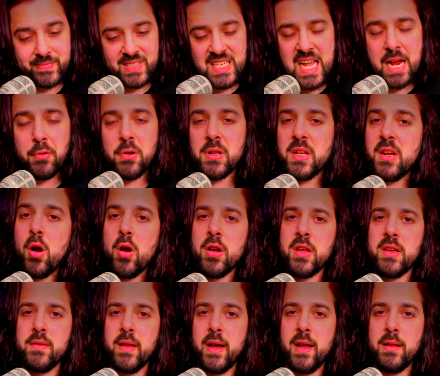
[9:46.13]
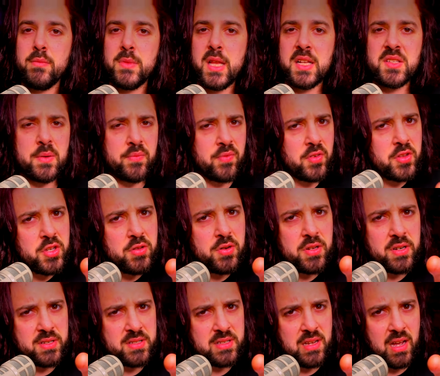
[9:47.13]
can't really argue that. That's up for you to
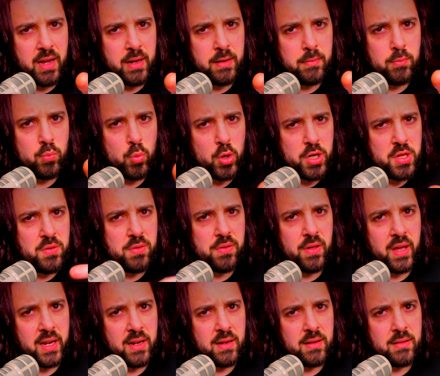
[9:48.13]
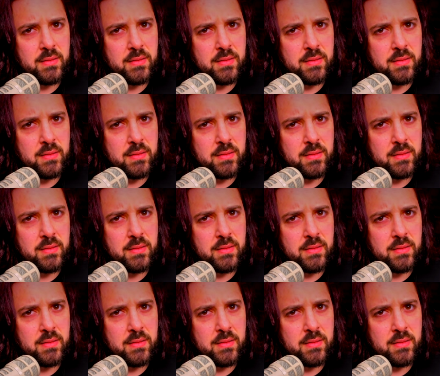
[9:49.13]
decide. What do you think?